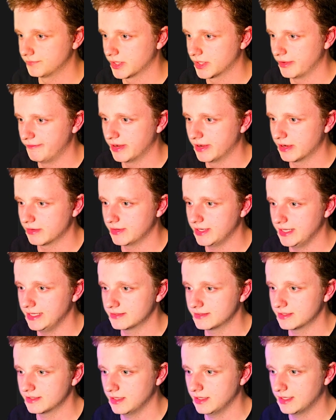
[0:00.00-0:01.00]
Very
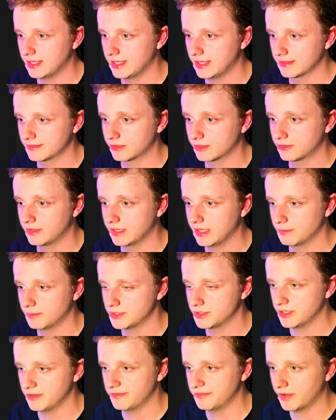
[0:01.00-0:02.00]
easy, get the
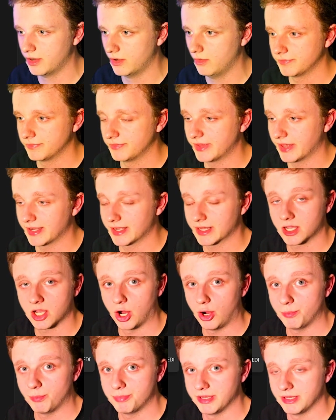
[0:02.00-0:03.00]
DMG file, then
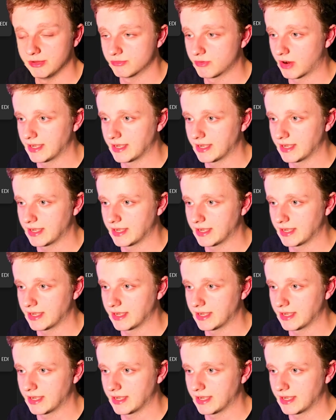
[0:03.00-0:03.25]
copy right